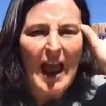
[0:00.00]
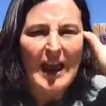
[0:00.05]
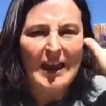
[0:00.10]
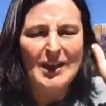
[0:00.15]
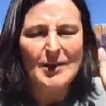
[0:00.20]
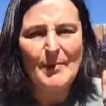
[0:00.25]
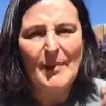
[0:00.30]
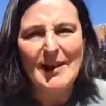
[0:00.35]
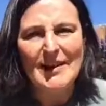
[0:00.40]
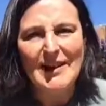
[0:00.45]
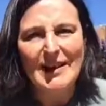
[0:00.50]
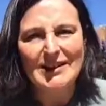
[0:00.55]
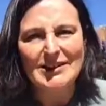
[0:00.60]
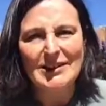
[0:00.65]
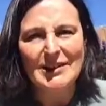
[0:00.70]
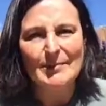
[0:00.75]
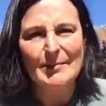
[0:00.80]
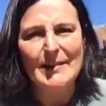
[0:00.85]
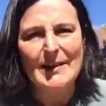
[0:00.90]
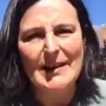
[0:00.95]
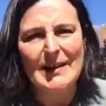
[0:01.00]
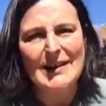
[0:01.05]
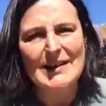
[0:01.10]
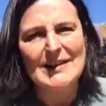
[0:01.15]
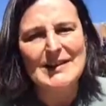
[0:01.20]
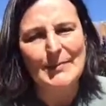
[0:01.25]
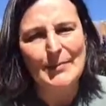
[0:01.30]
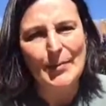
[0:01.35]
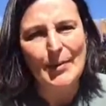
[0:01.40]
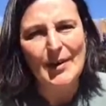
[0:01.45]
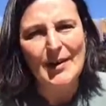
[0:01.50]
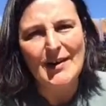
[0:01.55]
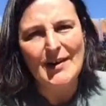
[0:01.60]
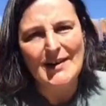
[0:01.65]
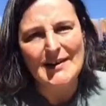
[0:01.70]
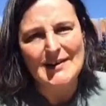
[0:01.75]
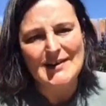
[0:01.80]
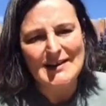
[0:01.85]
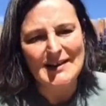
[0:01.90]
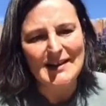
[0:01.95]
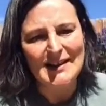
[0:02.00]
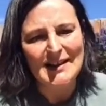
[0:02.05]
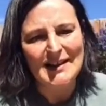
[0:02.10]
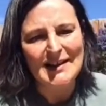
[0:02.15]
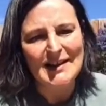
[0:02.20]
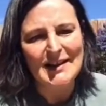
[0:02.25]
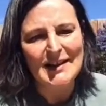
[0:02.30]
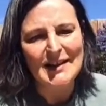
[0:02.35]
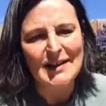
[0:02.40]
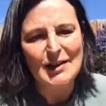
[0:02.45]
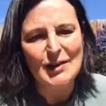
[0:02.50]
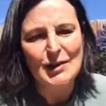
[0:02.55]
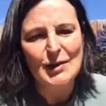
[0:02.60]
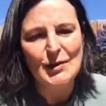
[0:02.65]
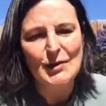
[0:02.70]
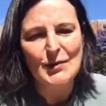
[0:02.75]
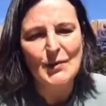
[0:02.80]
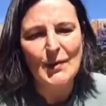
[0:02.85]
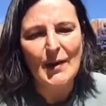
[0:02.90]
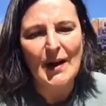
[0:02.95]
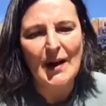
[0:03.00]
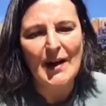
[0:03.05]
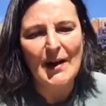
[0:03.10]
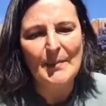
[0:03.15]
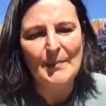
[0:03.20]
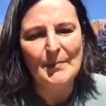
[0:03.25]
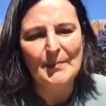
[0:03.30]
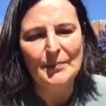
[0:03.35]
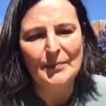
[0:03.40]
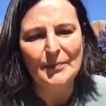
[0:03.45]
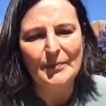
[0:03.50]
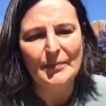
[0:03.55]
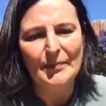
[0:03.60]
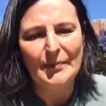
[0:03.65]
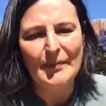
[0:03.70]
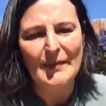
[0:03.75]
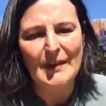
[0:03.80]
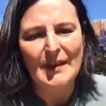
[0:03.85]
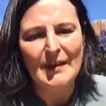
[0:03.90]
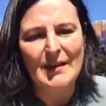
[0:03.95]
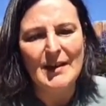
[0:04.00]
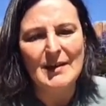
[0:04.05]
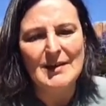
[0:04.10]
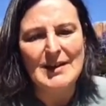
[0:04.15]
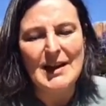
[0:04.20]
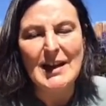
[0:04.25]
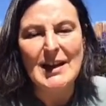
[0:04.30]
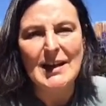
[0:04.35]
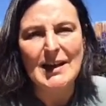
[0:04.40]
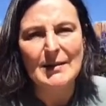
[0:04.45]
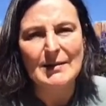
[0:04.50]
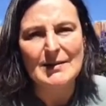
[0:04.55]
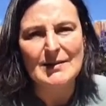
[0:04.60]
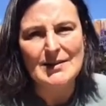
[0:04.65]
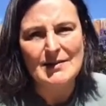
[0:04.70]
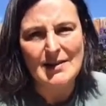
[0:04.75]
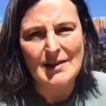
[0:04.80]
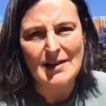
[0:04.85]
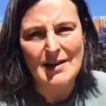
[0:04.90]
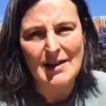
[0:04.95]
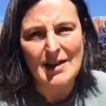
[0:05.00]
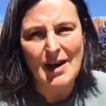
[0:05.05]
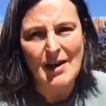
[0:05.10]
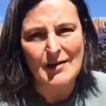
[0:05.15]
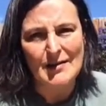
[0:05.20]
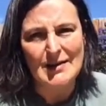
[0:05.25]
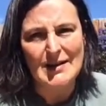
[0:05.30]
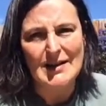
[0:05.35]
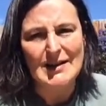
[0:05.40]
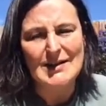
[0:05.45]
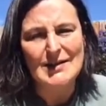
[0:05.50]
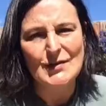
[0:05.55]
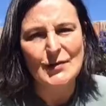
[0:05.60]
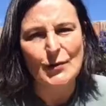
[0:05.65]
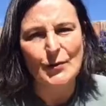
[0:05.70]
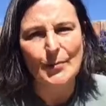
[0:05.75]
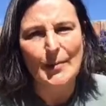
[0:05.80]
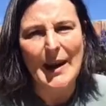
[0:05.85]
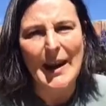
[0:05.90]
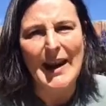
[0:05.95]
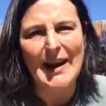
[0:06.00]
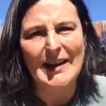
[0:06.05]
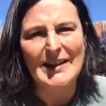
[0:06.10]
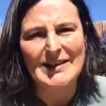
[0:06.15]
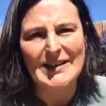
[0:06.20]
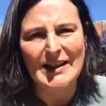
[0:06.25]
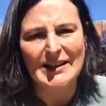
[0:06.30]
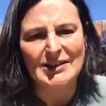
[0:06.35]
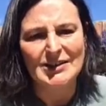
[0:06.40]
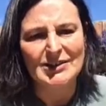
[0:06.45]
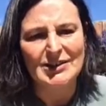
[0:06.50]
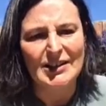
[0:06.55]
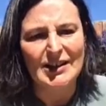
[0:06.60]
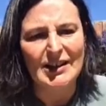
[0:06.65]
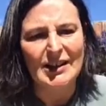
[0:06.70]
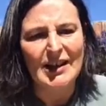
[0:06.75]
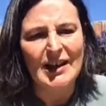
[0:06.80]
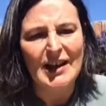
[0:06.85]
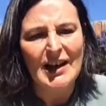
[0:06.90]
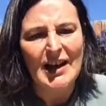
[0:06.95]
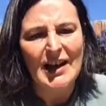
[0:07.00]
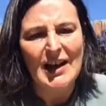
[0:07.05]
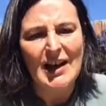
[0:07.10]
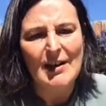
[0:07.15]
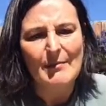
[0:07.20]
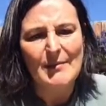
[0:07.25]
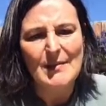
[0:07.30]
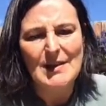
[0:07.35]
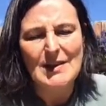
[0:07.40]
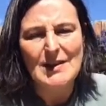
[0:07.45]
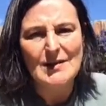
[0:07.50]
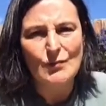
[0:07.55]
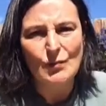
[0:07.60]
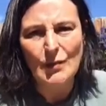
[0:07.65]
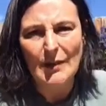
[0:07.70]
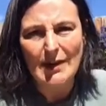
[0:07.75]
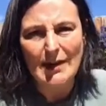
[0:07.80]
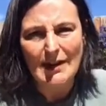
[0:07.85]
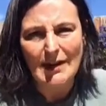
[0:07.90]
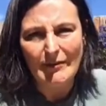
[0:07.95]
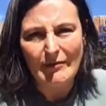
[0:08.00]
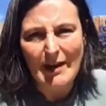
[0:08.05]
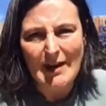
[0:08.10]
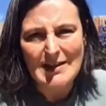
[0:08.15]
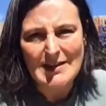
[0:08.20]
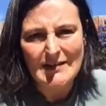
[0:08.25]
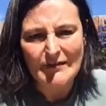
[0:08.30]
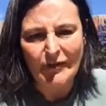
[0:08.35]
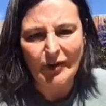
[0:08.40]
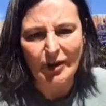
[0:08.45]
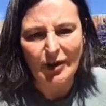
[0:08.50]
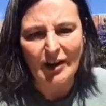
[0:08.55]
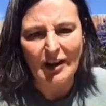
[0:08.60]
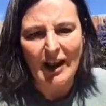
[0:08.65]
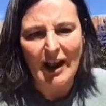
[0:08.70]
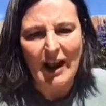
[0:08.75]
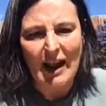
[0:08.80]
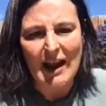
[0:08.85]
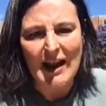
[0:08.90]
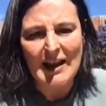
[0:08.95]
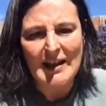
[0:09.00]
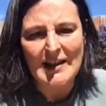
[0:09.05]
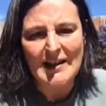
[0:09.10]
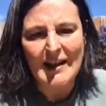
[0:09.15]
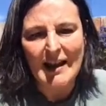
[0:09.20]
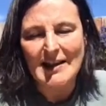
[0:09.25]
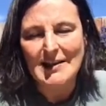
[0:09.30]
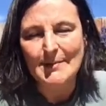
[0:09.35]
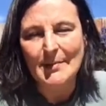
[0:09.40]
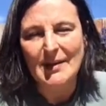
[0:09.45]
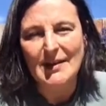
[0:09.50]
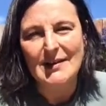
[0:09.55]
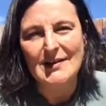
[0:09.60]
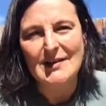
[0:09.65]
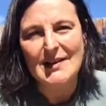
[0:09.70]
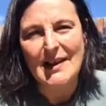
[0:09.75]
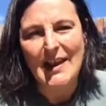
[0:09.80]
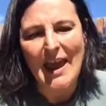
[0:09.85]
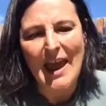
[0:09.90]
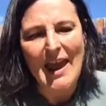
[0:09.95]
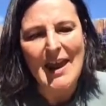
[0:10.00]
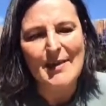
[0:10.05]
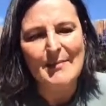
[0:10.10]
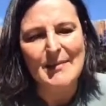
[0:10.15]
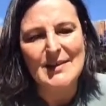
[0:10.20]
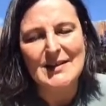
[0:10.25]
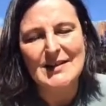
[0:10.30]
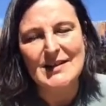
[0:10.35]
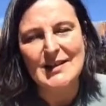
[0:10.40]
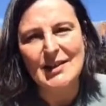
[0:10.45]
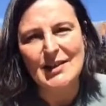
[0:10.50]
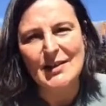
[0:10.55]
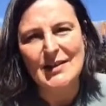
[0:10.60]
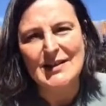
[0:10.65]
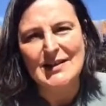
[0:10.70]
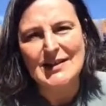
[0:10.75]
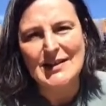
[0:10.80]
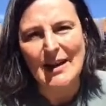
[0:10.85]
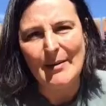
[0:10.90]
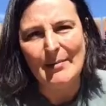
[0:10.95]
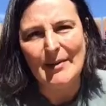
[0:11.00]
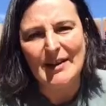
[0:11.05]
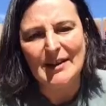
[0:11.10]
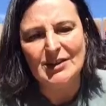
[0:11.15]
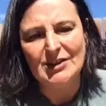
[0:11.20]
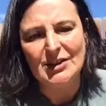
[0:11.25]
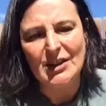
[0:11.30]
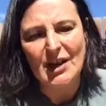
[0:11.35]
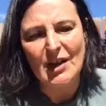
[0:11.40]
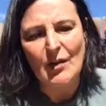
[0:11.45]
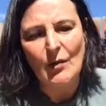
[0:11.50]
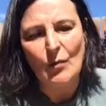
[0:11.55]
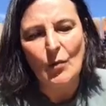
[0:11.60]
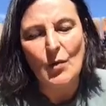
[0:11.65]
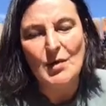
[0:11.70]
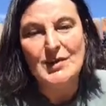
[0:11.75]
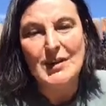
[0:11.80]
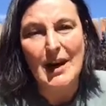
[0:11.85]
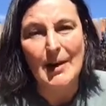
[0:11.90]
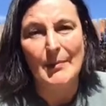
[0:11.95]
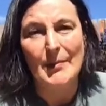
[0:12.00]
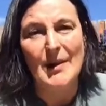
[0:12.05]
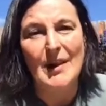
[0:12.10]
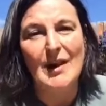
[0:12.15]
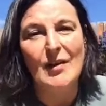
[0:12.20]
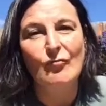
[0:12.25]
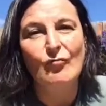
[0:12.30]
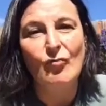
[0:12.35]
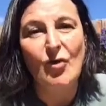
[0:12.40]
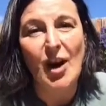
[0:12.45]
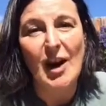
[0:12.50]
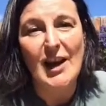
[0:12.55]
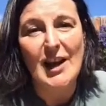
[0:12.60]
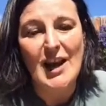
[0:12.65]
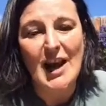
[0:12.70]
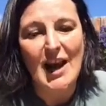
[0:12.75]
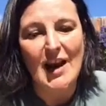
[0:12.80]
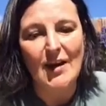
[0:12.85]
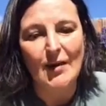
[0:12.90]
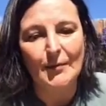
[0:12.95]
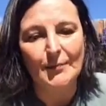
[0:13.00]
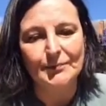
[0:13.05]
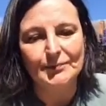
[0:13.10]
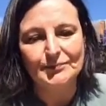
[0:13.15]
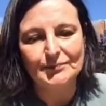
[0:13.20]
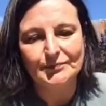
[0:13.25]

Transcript: And you might actually be surprised to learn that that taking notice or paying attention is weirdly restful. And that's because the aim is to establish what's happening right now